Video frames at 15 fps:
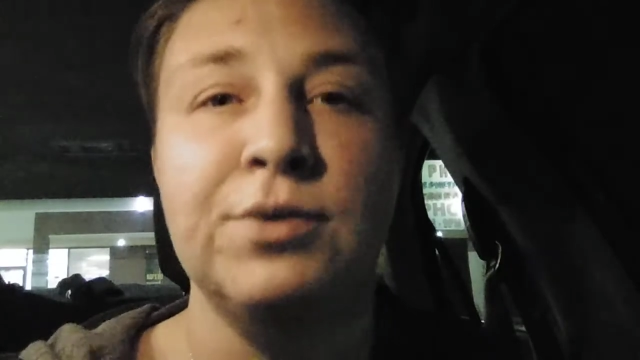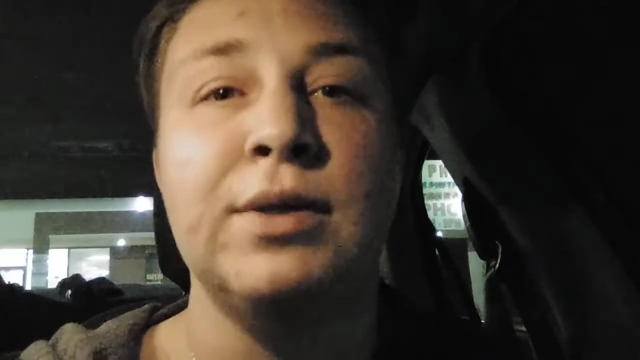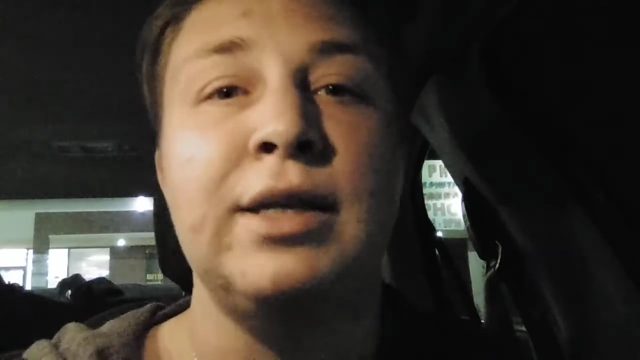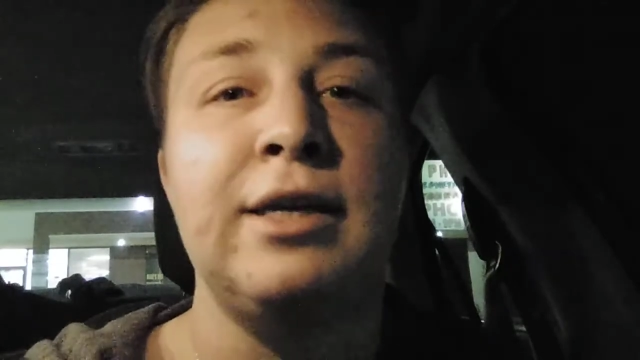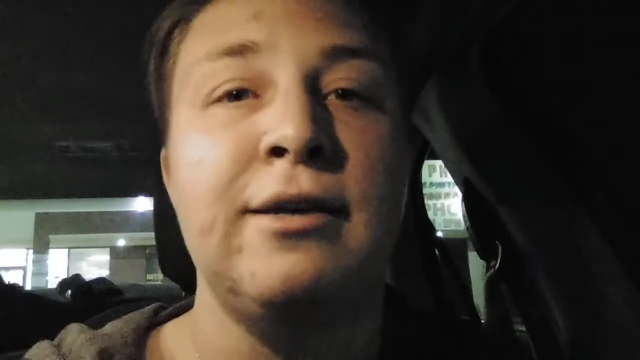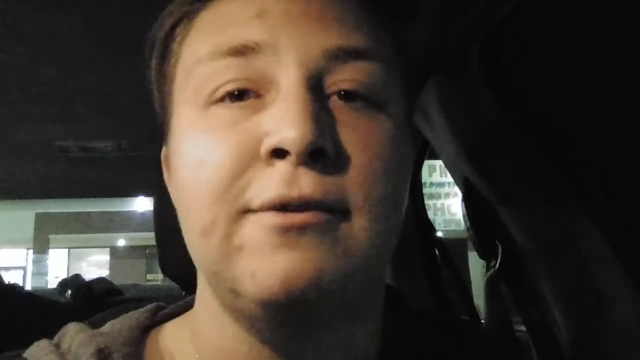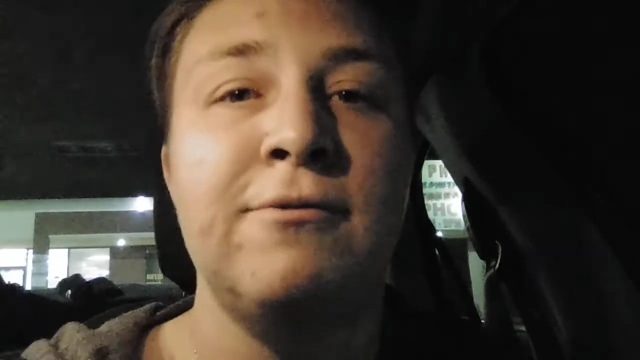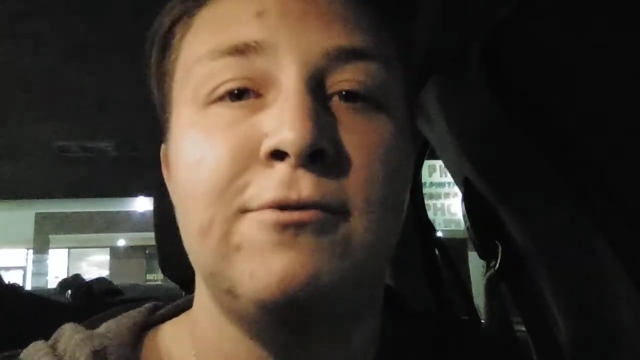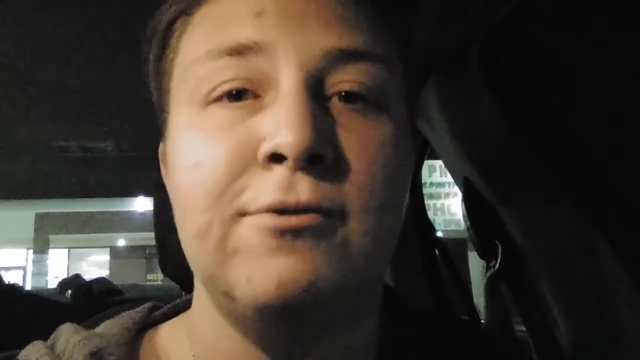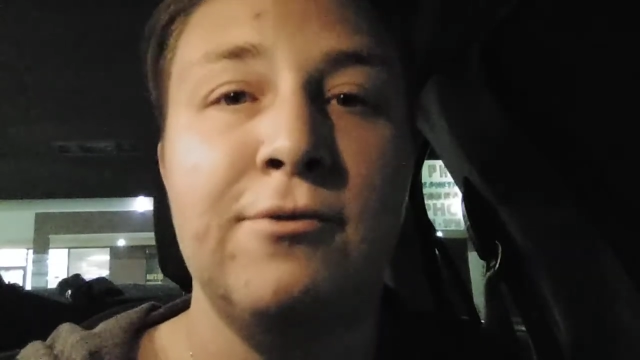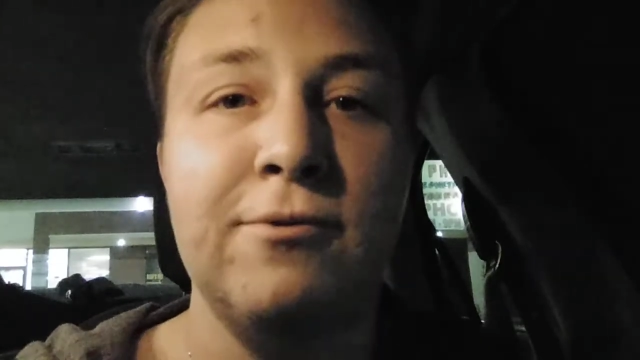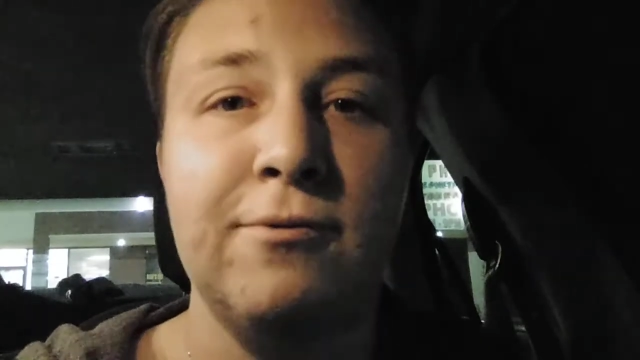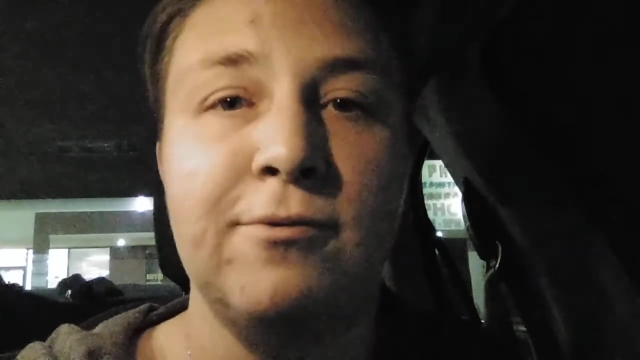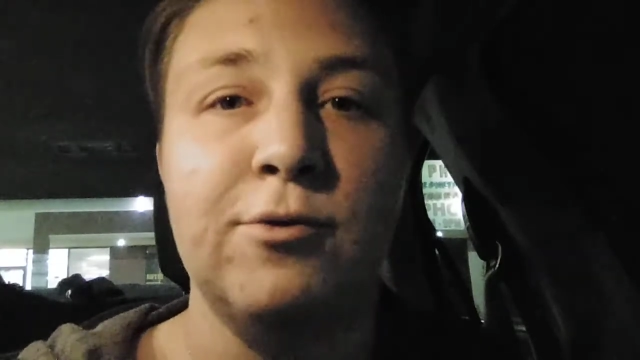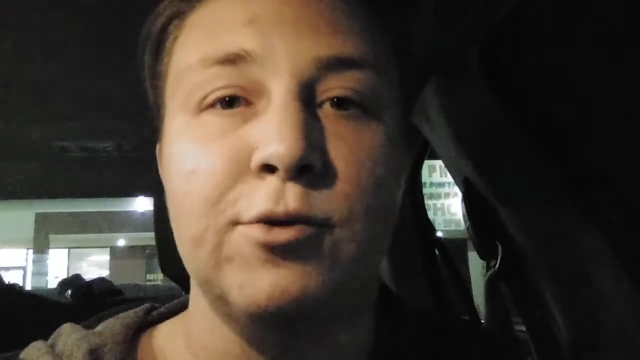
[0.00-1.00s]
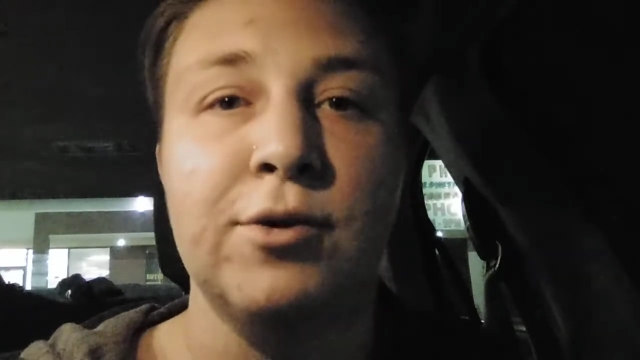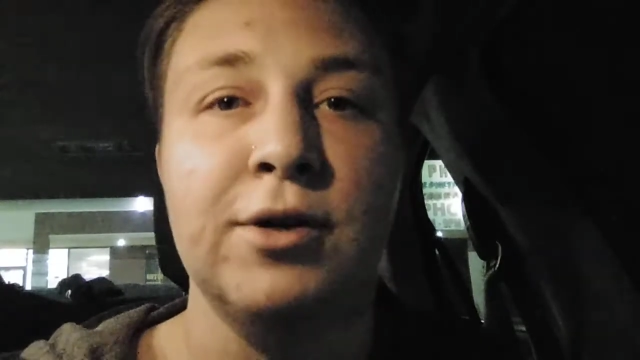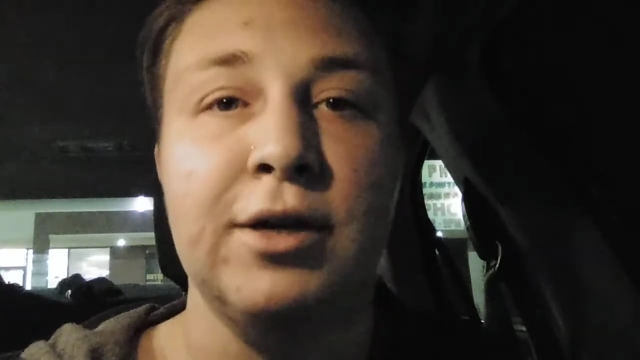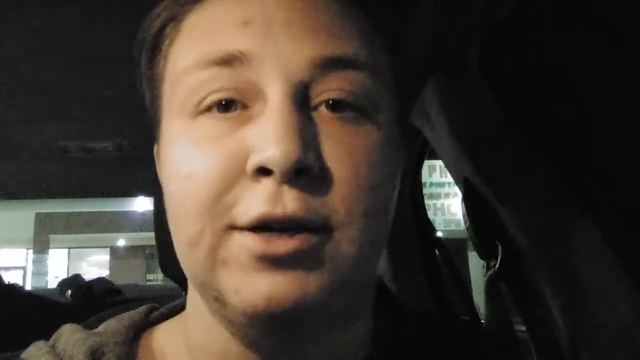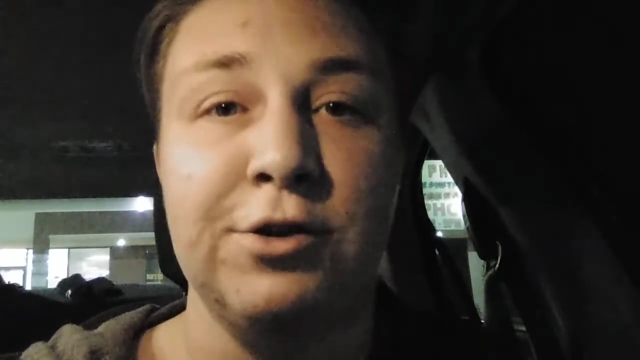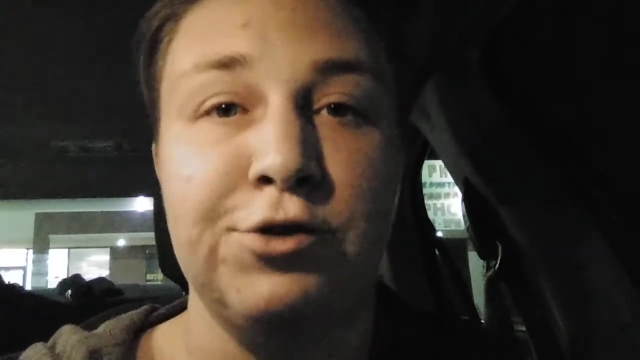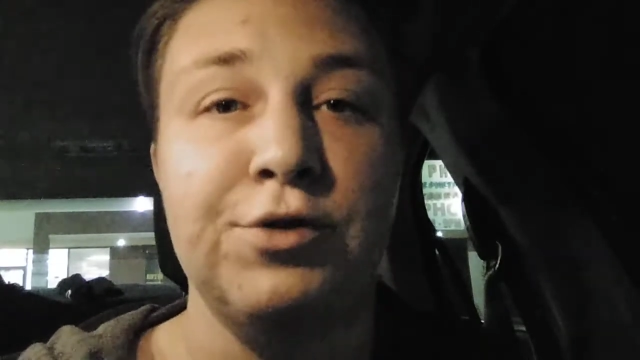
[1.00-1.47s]
leave
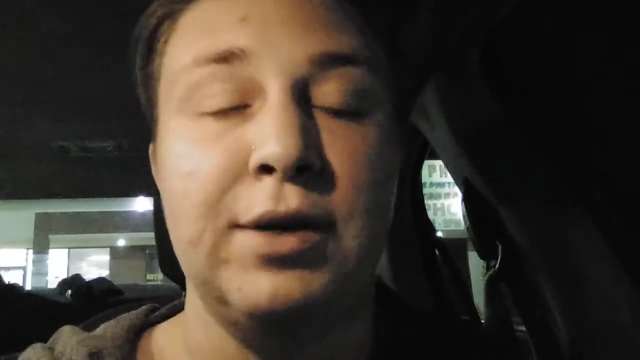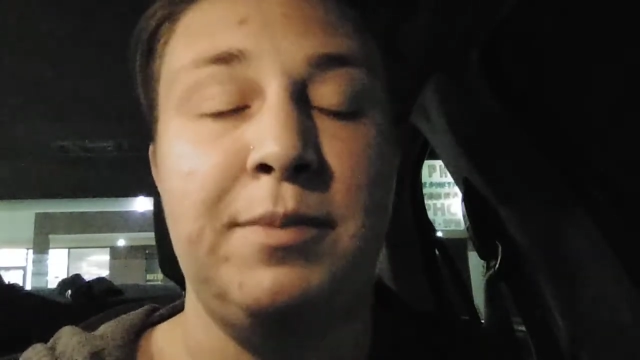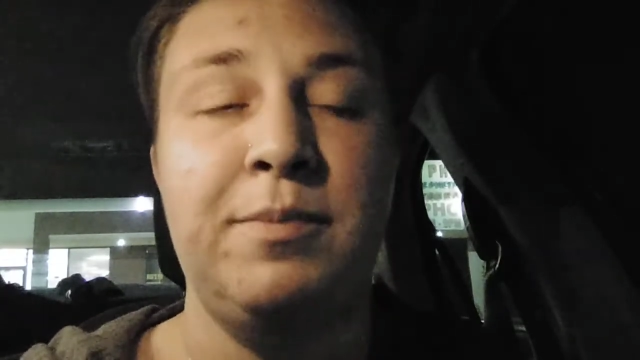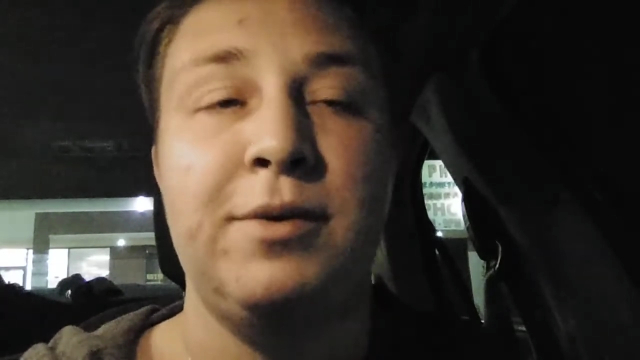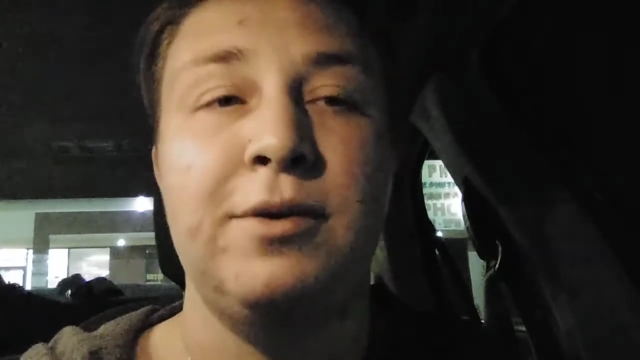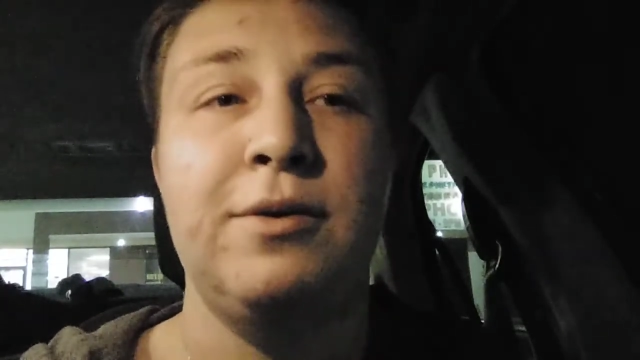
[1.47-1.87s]
for a trip.